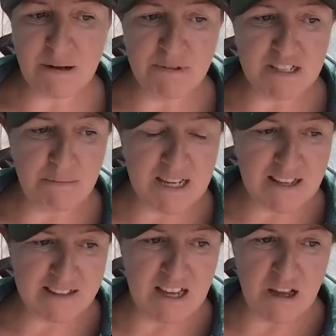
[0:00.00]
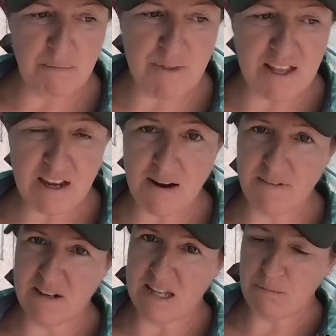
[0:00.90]
up just making some and
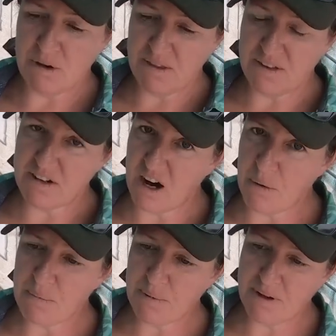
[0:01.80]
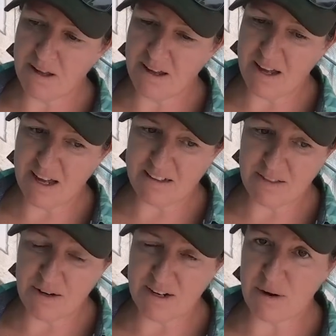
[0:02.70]
covering them with a tarp
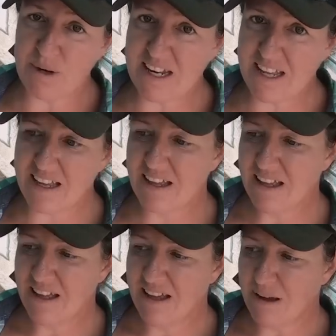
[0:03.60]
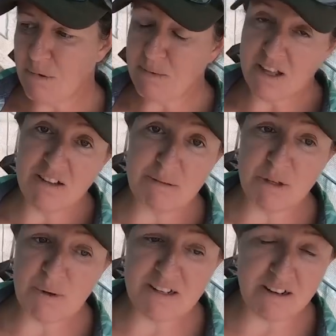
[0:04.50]
so they don't get weedy. Maybe I'll use them
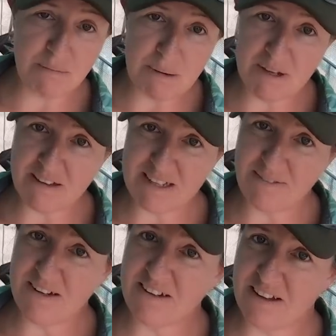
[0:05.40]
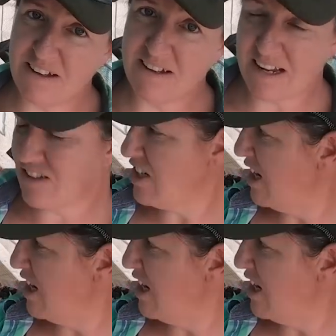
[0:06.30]
in the winter, maybe I'll save it until next